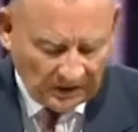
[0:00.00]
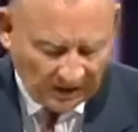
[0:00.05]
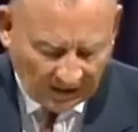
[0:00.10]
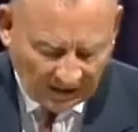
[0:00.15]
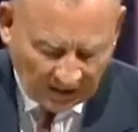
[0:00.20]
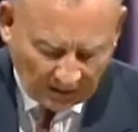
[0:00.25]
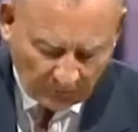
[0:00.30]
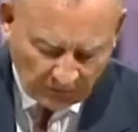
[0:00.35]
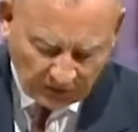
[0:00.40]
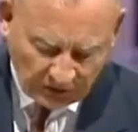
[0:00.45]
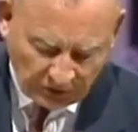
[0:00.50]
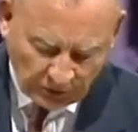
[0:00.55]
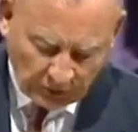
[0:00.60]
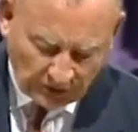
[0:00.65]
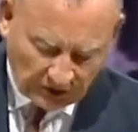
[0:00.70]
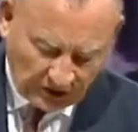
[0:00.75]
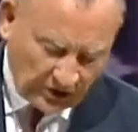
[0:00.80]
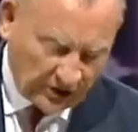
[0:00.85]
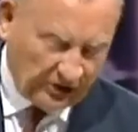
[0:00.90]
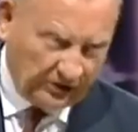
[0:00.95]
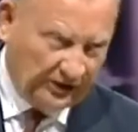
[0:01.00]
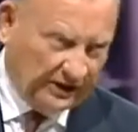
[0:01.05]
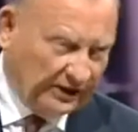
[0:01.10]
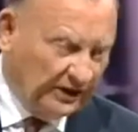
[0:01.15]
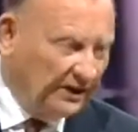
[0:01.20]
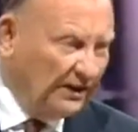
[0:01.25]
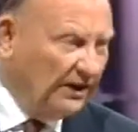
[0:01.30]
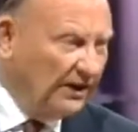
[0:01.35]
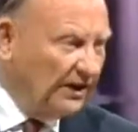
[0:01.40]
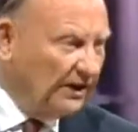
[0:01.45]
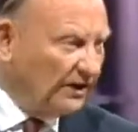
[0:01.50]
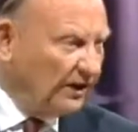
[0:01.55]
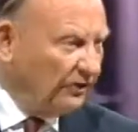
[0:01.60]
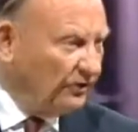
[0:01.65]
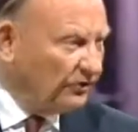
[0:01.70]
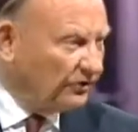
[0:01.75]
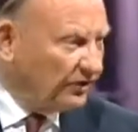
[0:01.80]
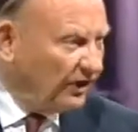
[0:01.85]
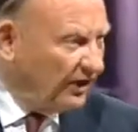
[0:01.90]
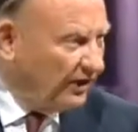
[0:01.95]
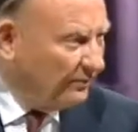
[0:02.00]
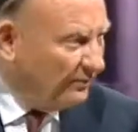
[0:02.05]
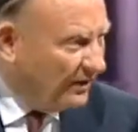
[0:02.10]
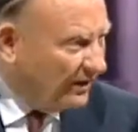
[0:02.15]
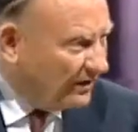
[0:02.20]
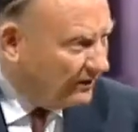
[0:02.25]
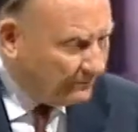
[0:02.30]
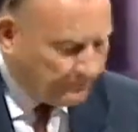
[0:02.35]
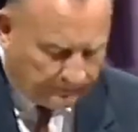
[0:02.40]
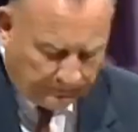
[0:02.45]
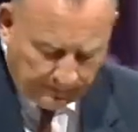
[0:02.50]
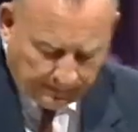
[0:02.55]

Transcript: And we'd do it in a hurry. Can you say amen?